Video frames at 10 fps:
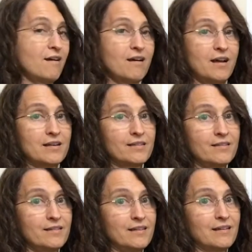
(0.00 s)
I
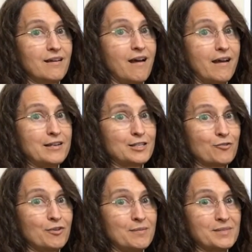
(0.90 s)
think ice
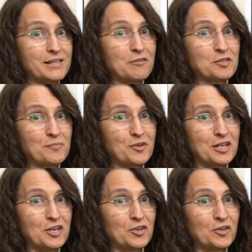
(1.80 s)
cream sounds
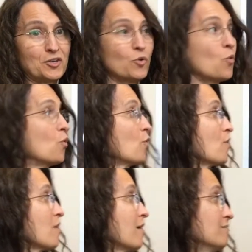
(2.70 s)
pretty good.
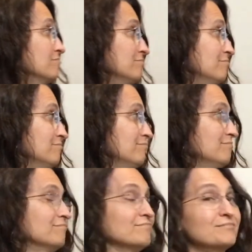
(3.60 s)
Or
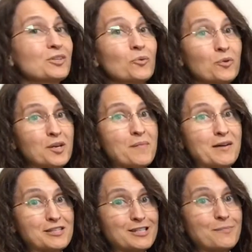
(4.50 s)
what
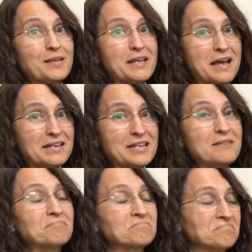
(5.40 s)
about spaghetti?
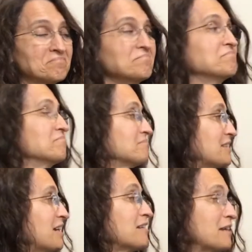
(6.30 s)

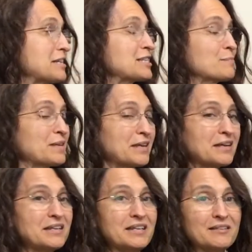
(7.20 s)
I like
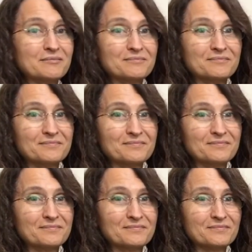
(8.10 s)
spaghetti.
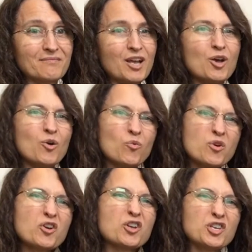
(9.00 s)

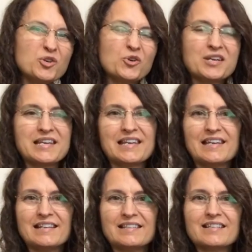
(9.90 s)
What are you going to
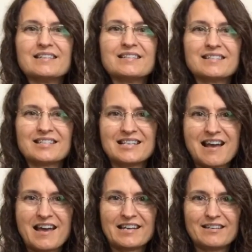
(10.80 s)
eat
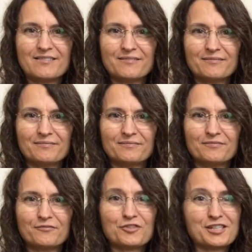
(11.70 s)
tonight
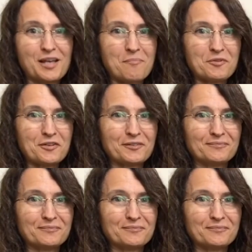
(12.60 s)
for supper?